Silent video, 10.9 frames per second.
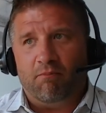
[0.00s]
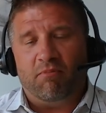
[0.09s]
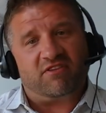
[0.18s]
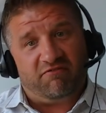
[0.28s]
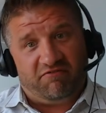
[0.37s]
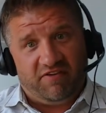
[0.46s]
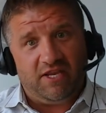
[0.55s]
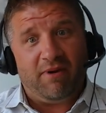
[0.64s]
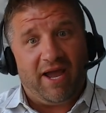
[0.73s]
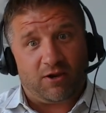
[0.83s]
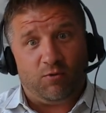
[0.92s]
But the
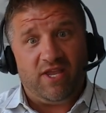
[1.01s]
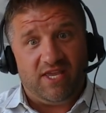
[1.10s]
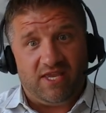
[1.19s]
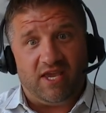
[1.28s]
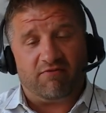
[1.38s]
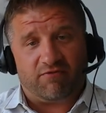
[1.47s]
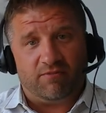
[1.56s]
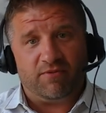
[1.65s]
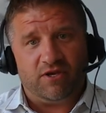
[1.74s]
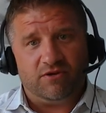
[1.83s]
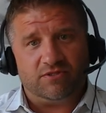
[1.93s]
feedback we get
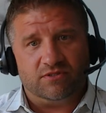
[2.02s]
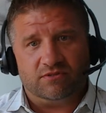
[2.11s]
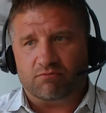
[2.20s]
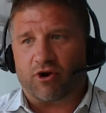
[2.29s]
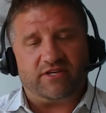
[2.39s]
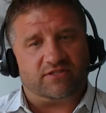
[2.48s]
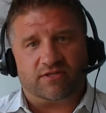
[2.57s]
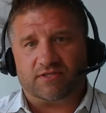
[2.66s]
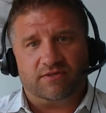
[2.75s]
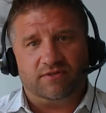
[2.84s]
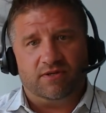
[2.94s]
from those,
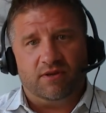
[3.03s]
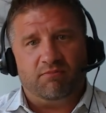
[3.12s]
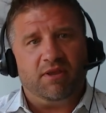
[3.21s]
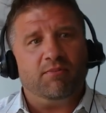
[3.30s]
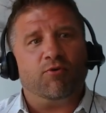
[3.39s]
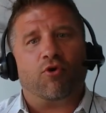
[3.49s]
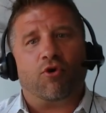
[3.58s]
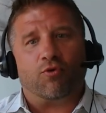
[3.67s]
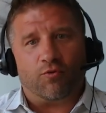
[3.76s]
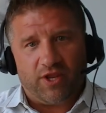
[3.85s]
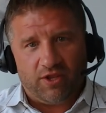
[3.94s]
priceless people
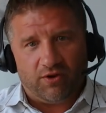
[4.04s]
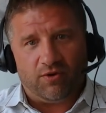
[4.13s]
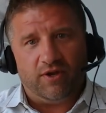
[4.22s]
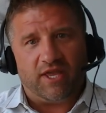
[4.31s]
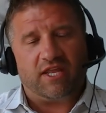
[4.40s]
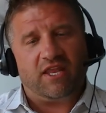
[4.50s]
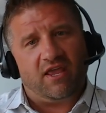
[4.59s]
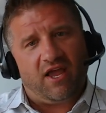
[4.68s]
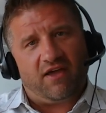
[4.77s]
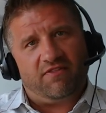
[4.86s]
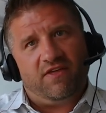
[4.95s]
are real and
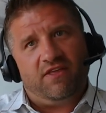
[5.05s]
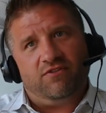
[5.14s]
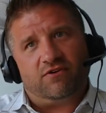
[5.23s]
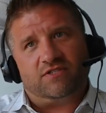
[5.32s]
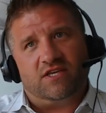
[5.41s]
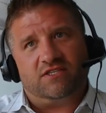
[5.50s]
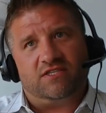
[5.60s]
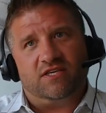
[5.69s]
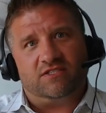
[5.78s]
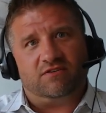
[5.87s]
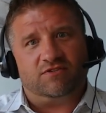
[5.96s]
they i think there's a
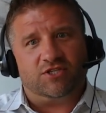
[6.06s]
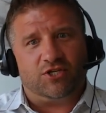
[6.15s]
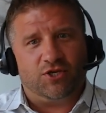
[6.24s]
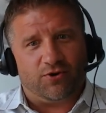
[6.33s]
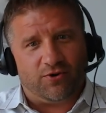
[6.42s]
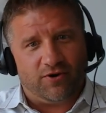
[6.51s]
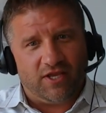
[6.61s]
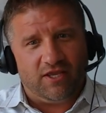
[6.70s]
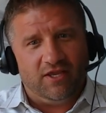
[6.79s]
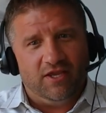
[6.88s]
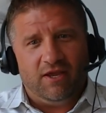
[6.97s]
sense of
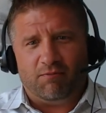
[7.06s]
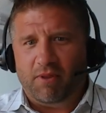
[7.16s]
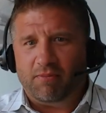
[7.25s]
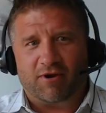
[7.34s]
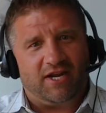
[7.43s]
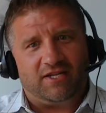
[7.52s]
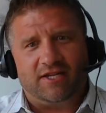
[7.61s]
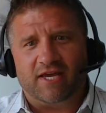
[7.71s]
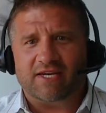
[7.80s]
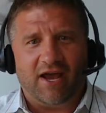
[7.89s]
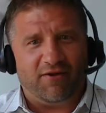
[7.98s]
security people kind of
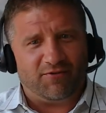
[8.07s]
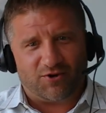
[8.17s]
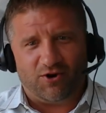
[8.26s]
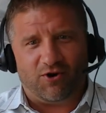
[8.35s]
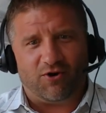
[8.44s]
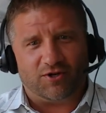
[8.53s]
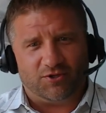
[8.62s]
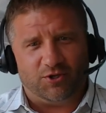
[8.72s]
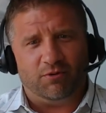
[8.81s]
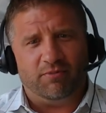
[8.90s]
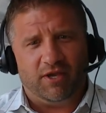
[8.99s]
let down their guard a
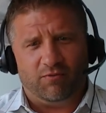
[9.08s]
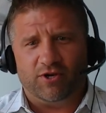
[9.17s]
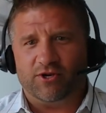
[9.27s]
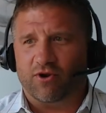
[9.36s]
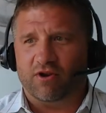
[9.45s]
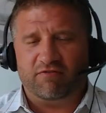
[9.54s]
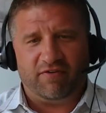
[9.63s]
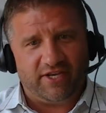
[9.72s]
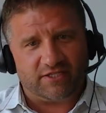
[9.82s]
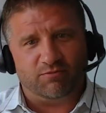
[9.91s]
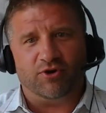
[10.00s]
little bit when you're on
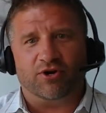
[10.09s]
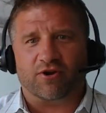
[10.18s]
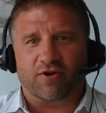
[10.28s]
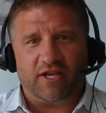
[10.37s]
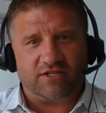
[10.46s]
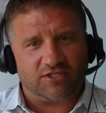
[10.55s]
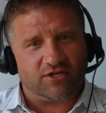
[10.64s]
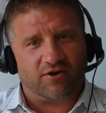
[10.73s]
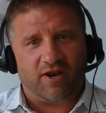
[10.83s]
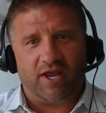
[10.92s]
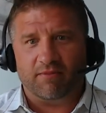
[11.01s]
facebook or
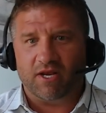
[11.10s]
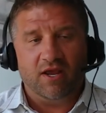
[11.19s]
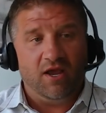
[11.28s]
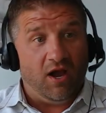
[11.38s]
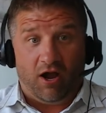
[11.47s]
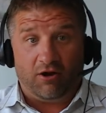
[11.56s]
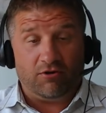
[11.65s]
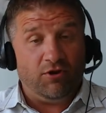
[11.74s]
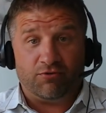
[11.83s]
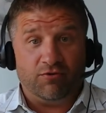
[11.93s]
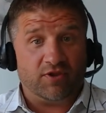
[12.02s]
instagram and mm-hmm. i'll
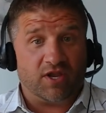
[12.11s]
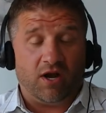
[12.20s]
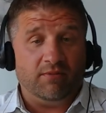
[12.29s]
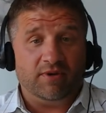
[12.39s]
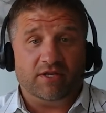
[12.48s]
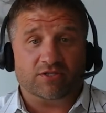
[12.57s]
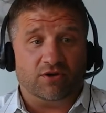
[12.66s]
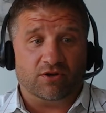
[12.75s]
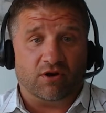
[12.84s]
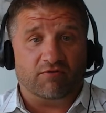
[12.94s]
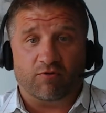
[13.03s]
go through the comments
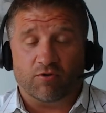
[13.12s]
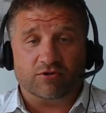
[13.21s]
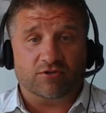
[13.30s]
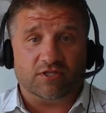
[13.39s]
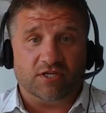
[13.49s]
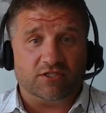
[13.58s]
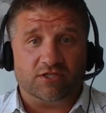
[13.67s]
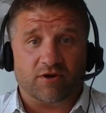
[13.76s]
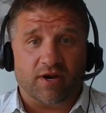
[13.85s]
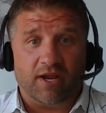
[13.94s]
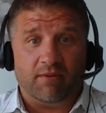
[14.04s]
on our fortress
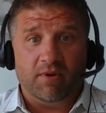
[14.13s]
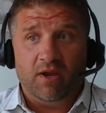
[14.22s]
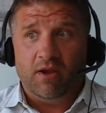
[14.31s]
instagram